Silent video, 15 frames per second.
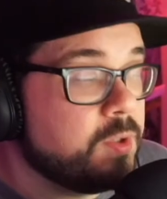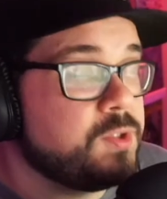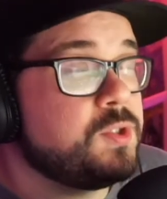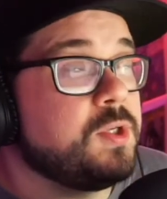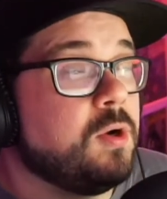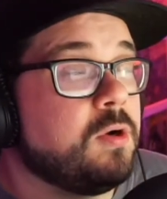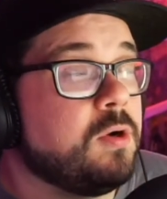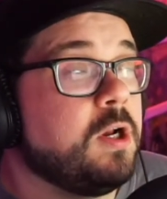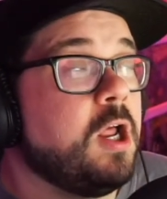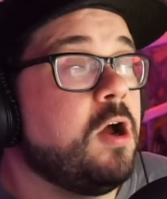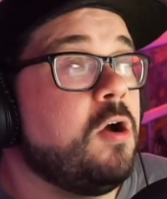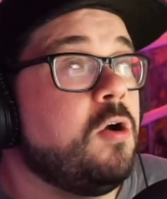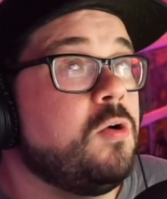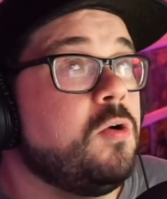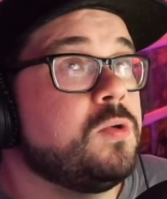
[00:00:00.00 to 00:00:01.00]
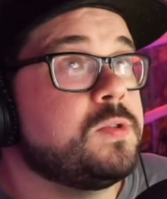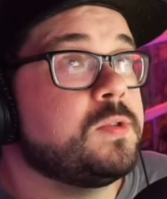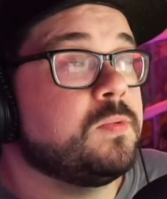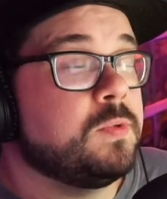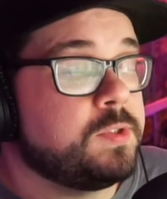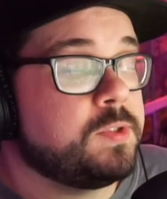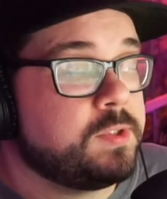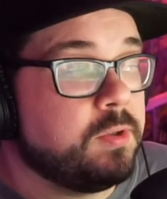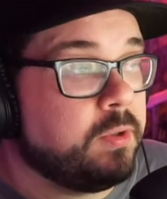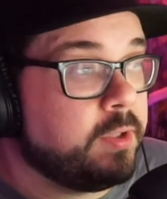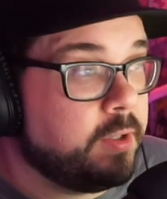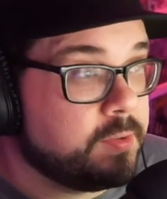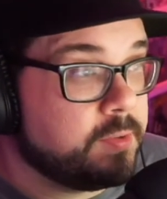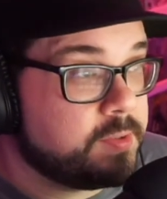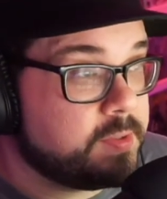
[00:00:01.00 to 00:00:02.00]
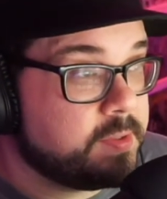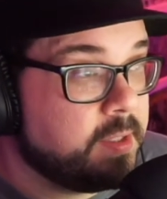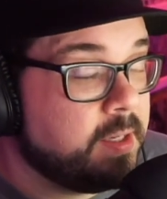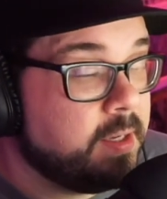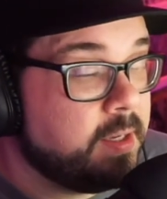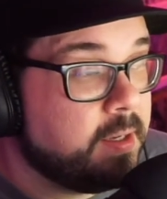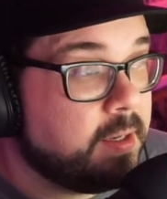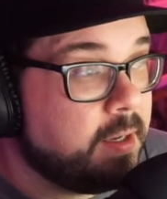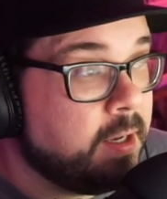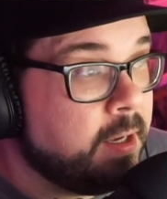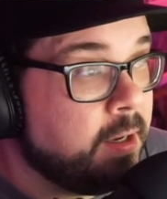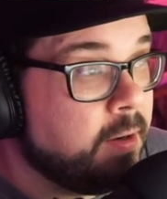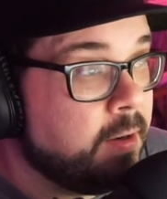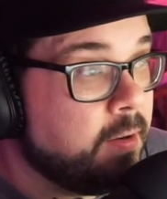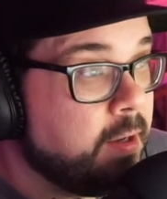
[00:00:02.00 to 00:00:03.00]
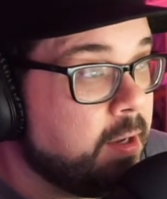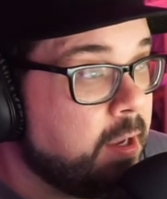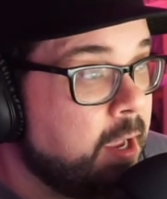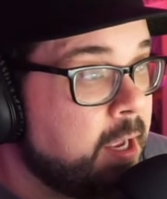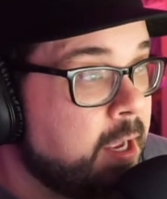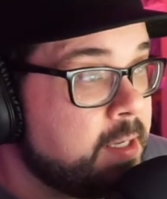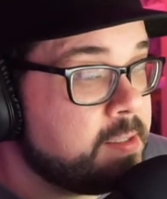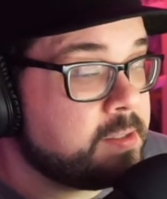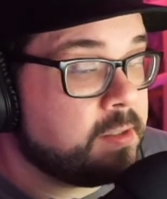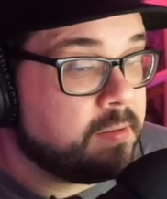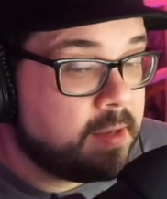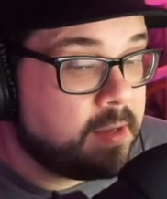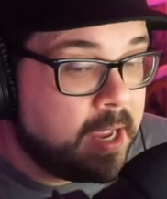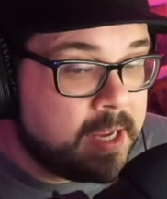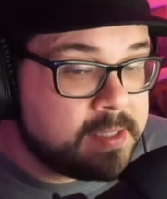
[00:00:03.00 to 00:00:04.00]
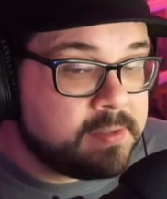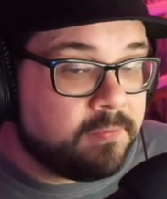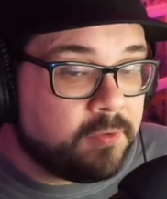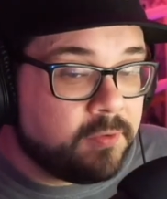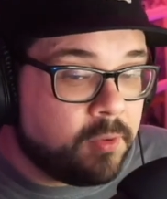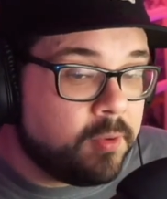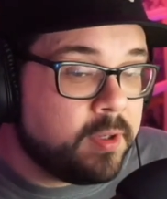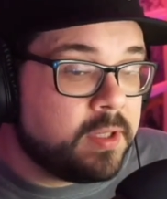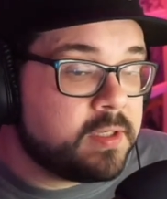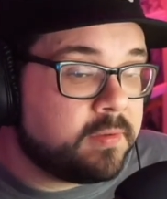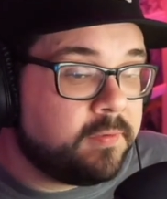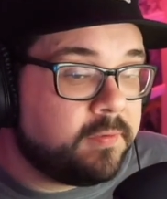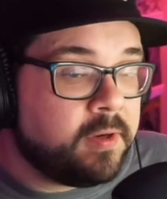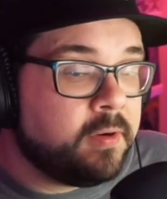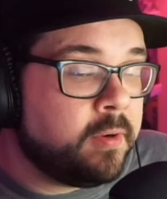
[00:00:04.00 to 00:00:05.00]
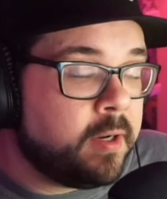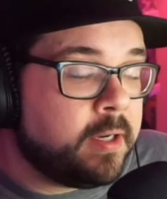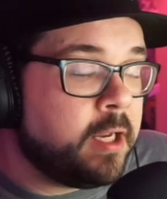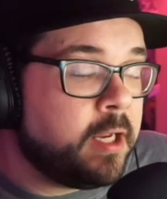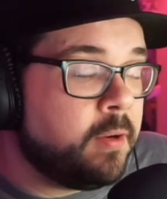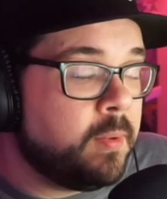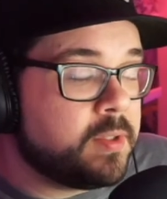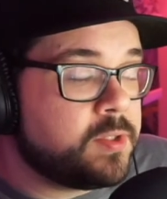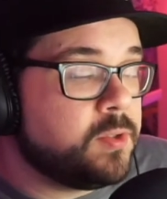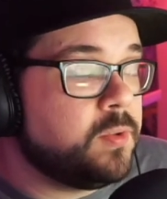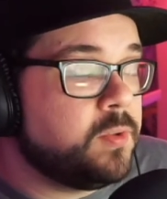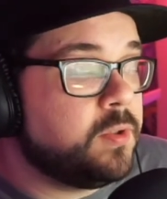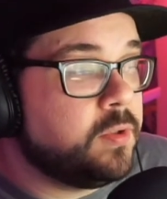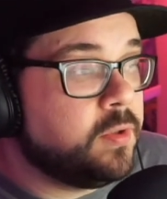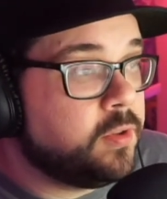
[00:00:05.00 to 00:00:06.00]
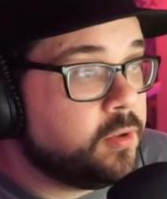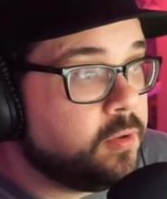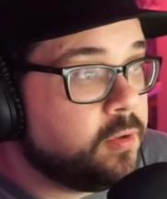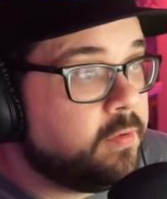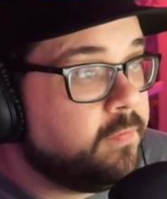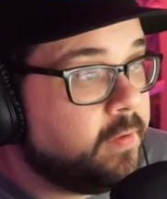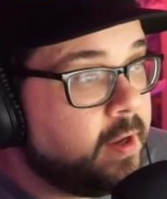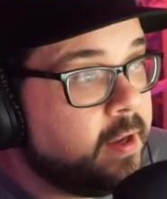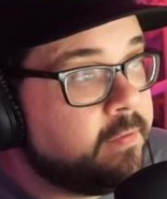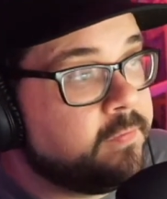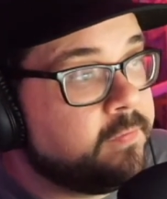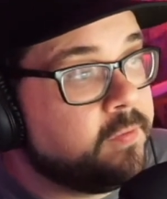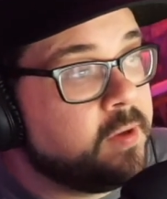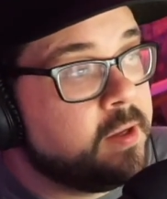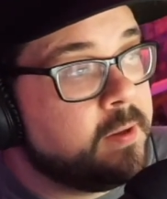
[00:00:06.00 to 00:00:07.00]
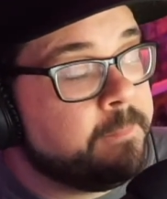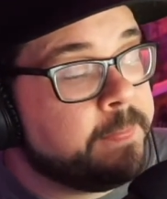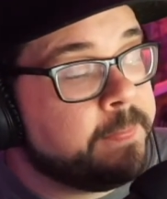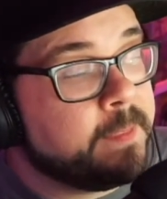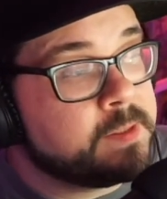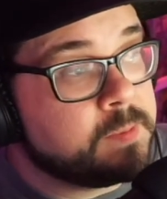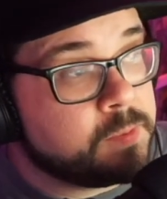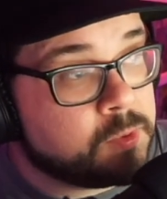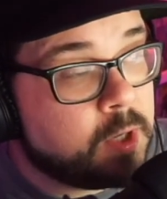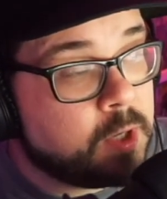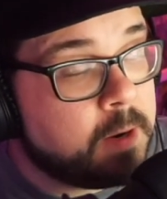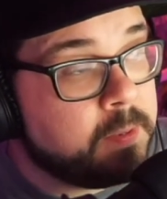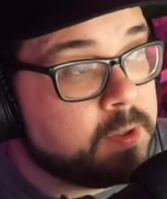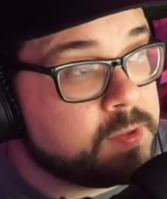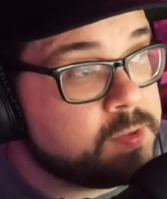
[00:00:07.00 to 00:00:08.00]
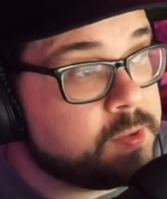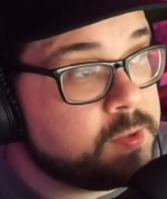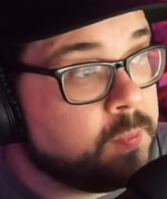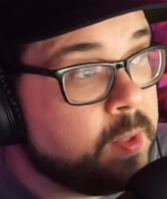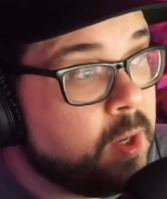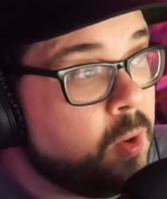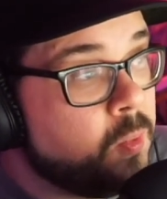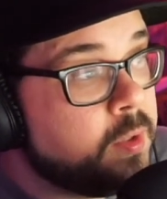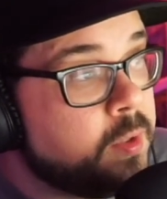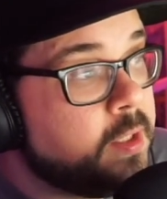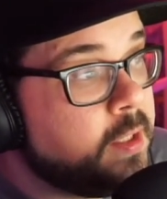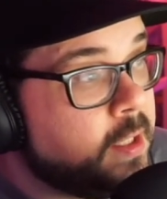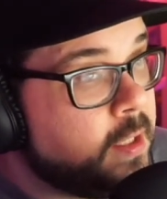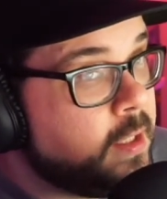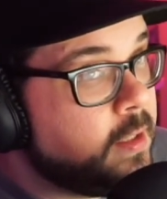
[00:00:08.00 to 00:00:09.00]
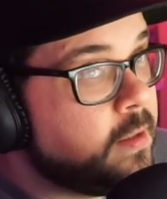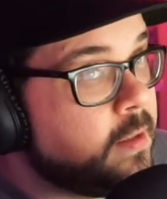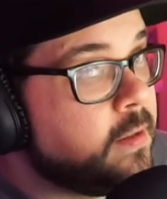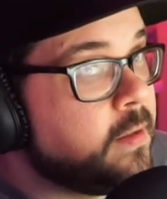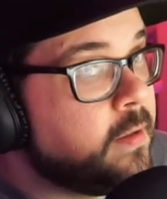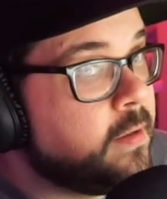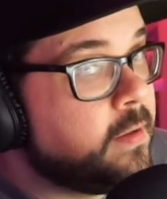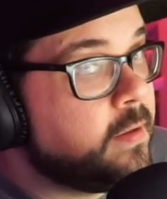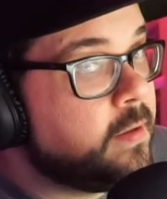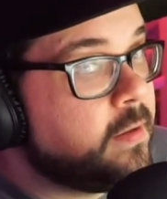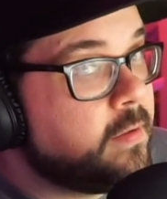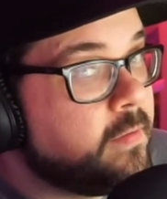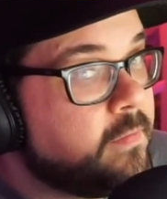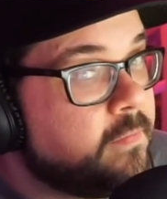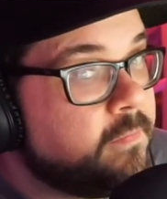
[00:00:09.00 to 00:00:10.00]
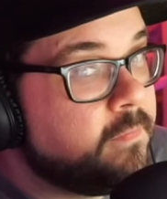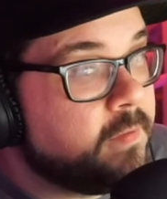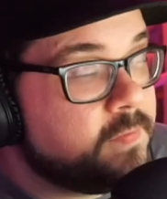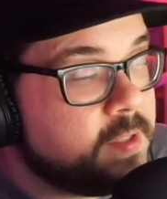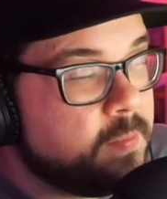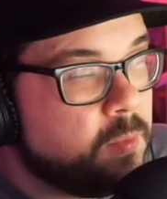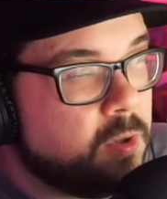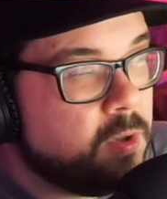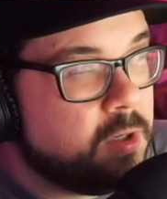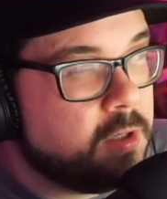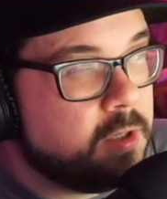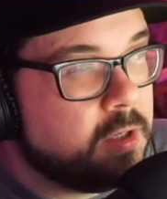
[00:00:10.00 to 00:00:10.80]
so close. We're so close. As of recording this video right now, we're at 235 subscribers, so we only need 15 more,